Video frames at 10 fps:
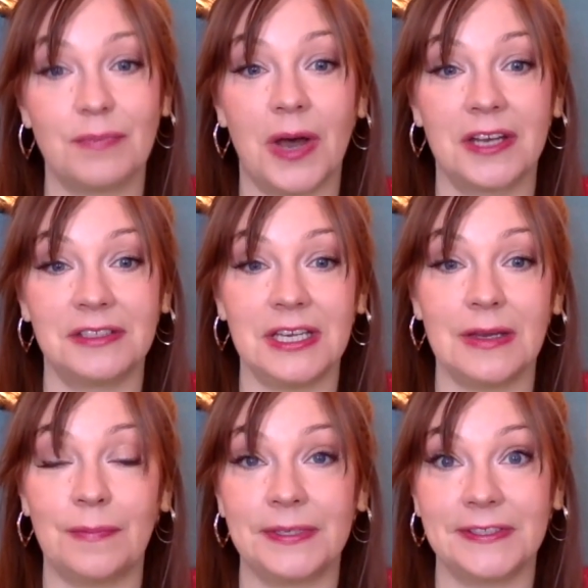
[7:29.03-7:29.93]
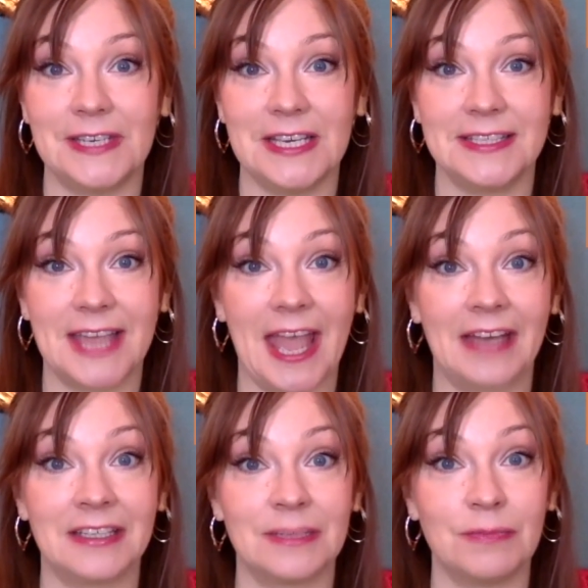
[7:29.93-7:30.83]
bodily abilities
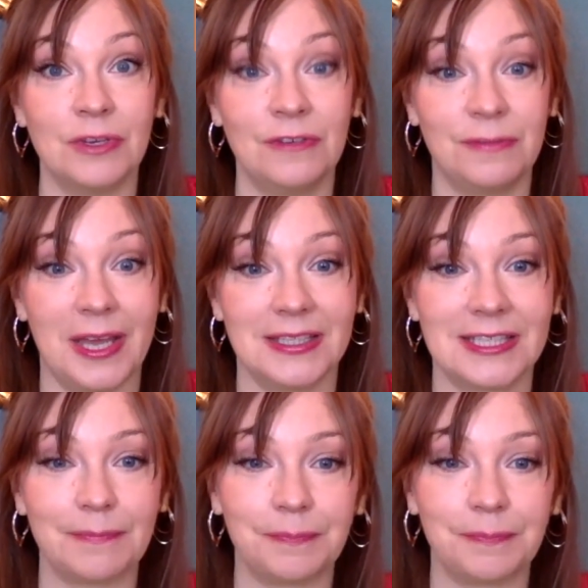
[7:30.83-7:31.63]
and movements.